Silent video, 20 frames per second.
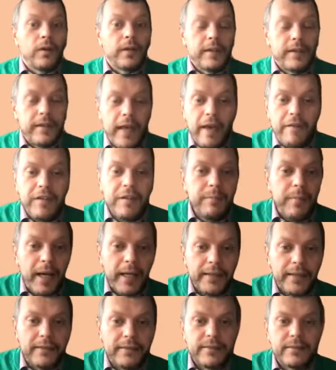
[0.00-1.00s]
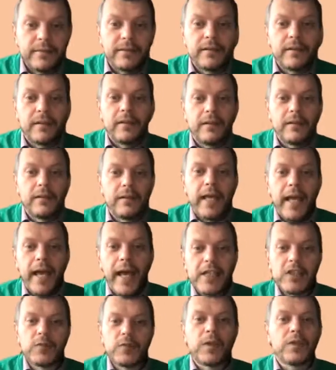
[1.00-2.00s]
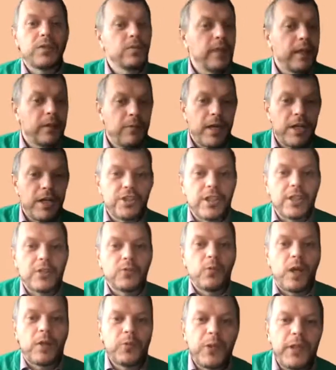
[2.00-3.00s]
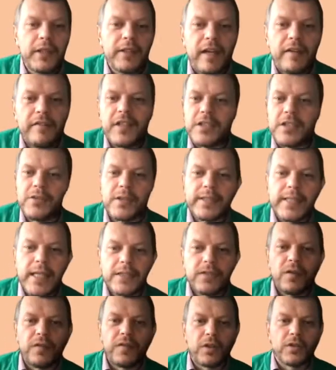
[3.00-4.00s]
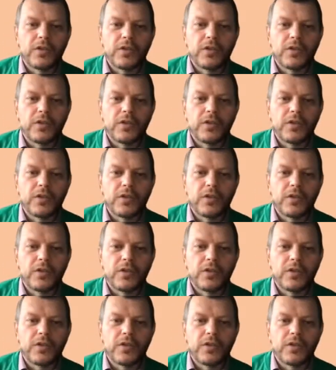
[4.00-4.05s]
Have in mind the answer to the question, what will drive the success of your